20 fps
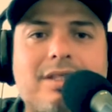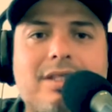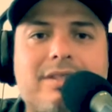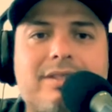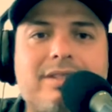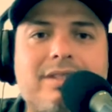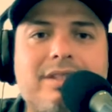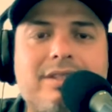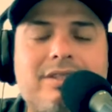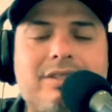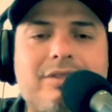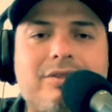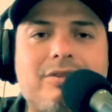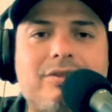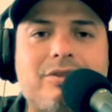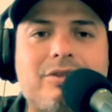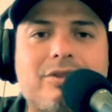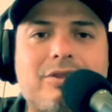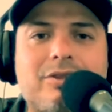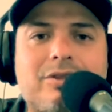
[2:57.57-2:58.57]
It's easy to
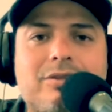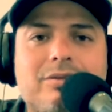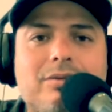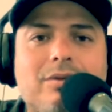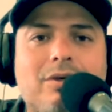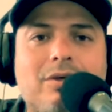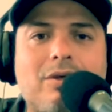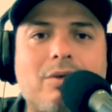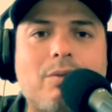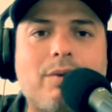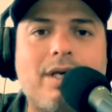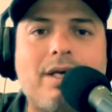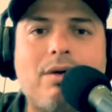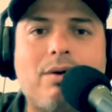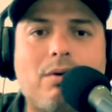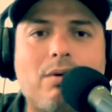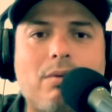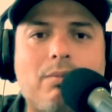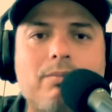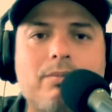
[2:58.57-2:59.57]
just, on the way
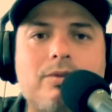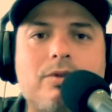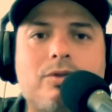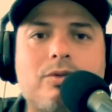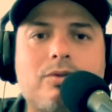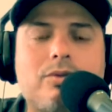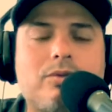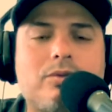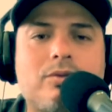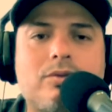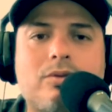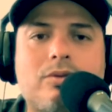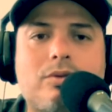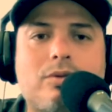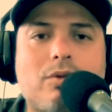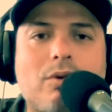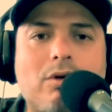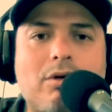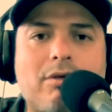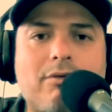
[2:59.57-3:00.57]
home,
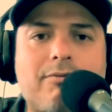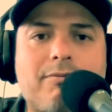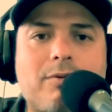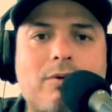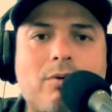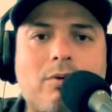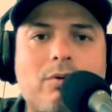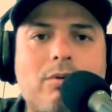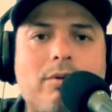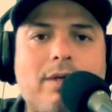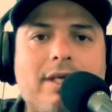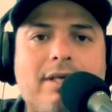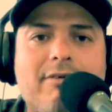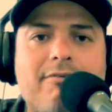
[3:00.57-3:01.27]
go to the go to any